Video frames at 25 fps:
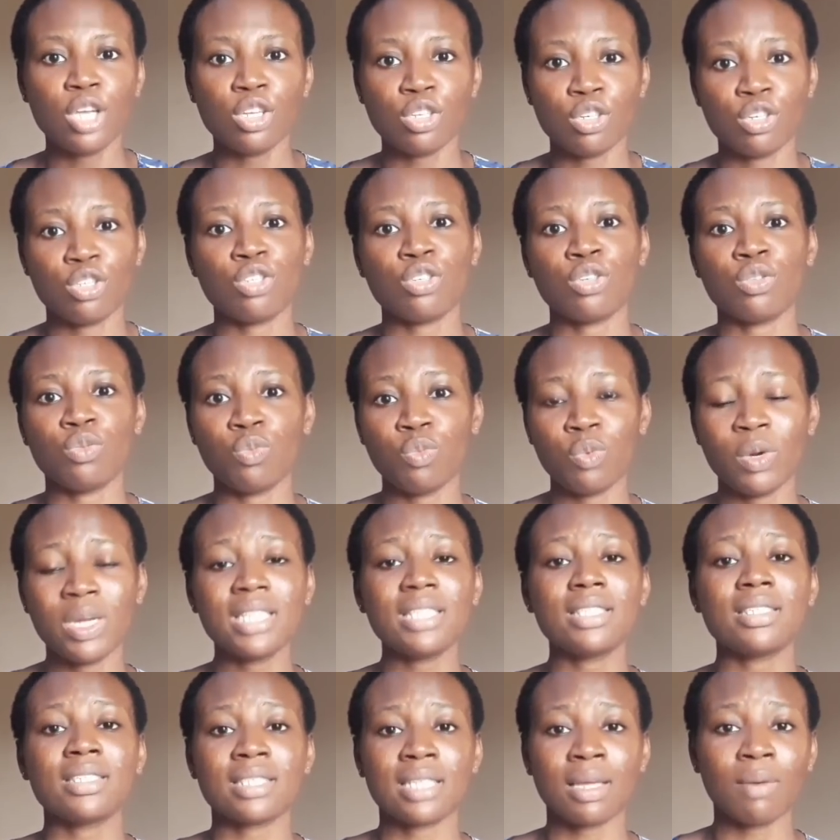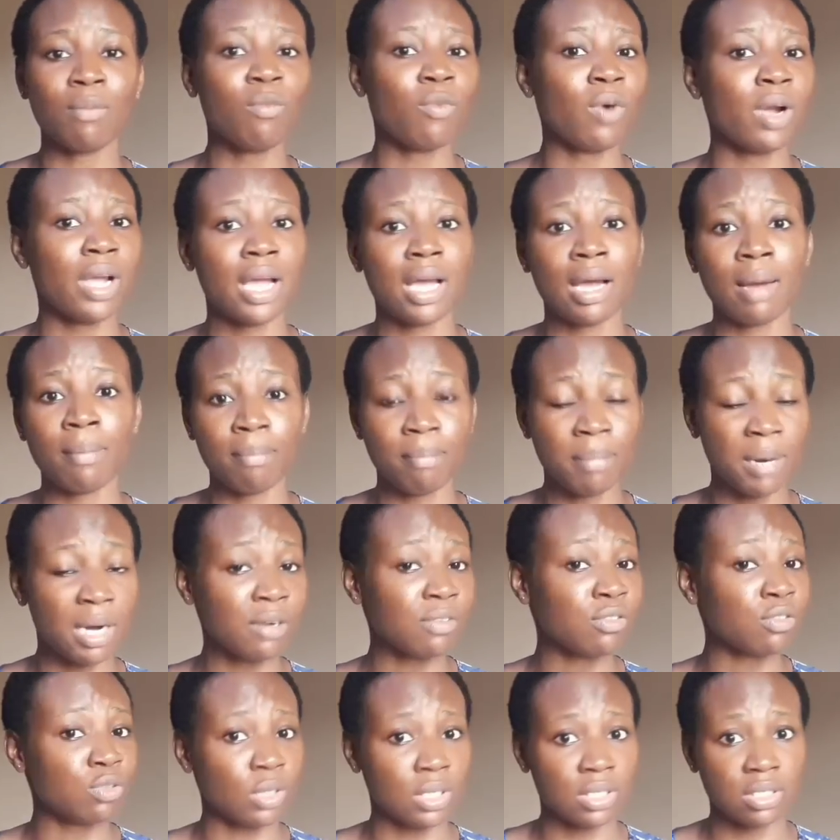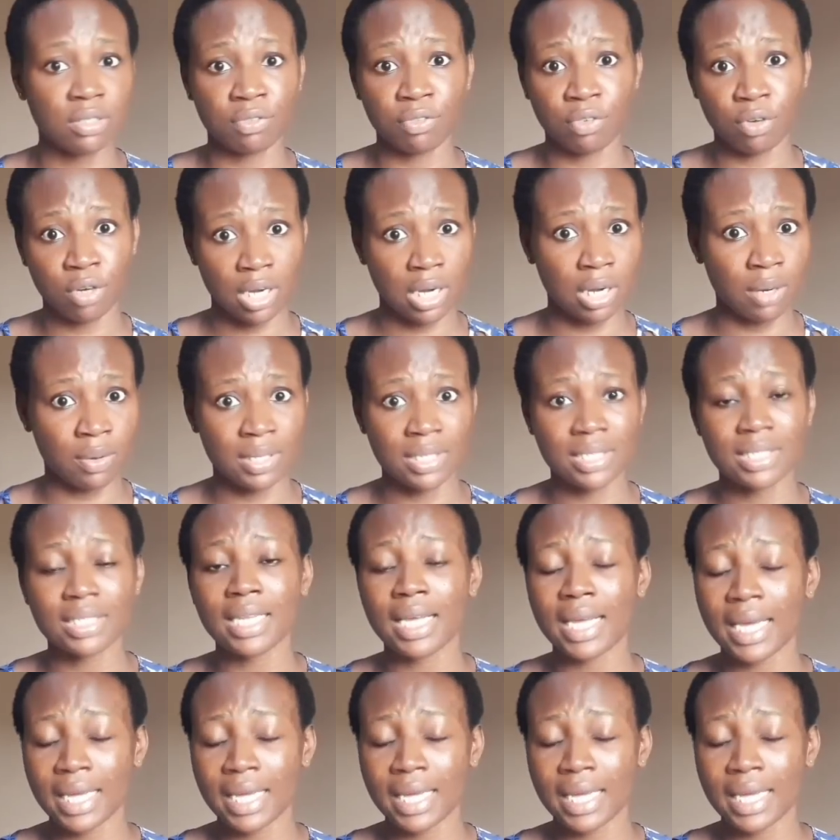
You should wait somewhere above 24 hours.